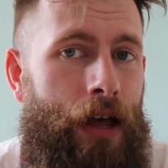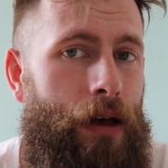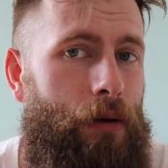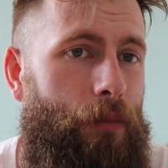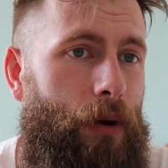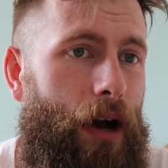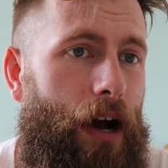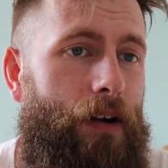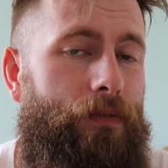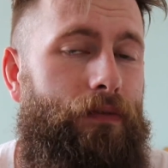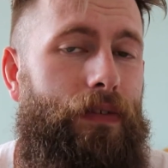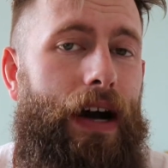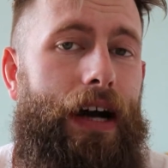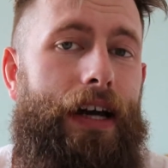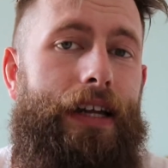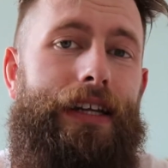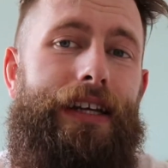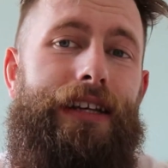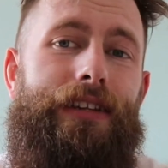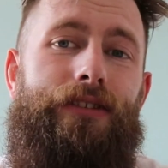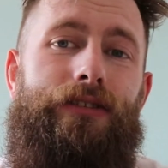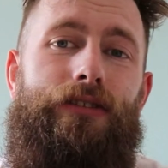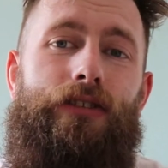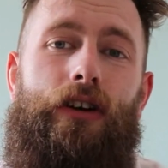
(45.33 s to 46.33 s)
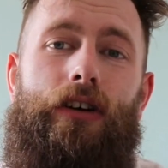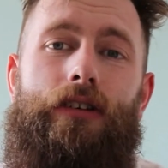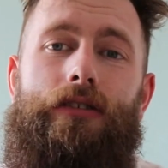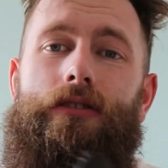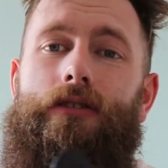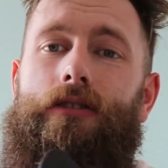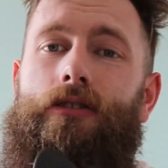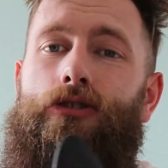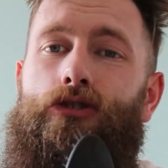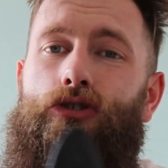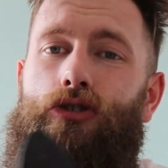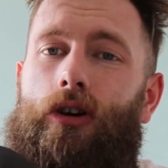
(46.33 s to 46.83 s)
but I find it does
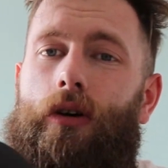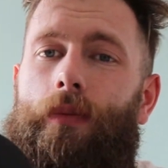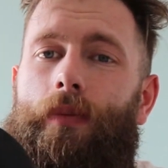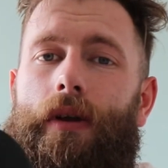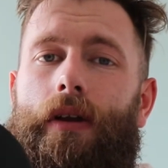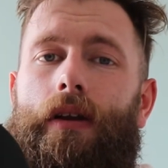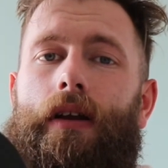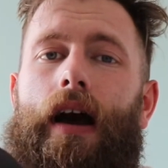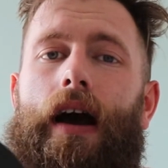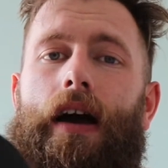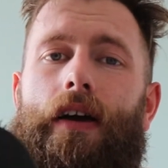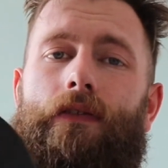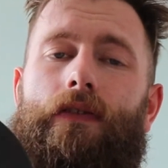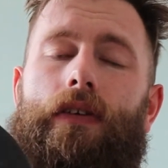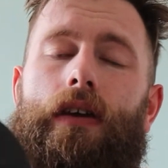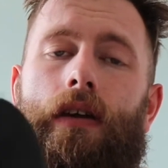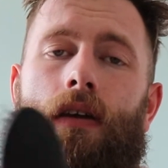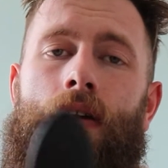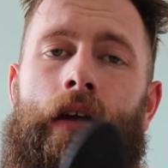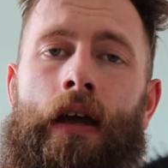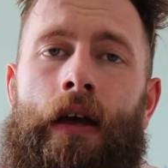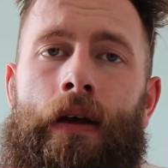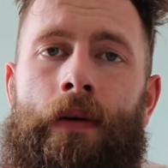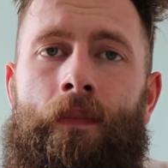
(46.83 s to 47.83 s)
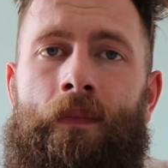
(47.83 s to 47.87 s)
the job, and I think